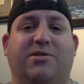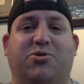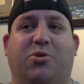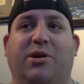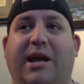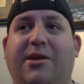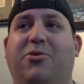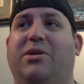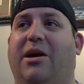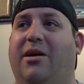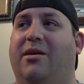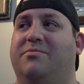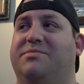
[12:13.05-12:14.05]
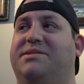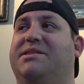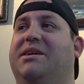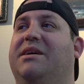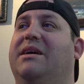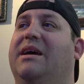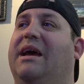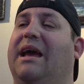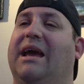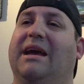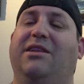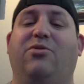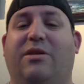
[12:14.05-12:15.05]
A tornado comes,
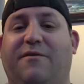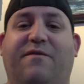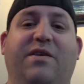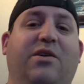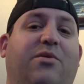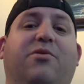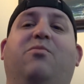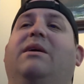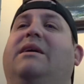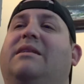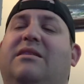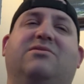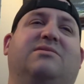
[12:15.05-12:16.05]
and you can feel the wind.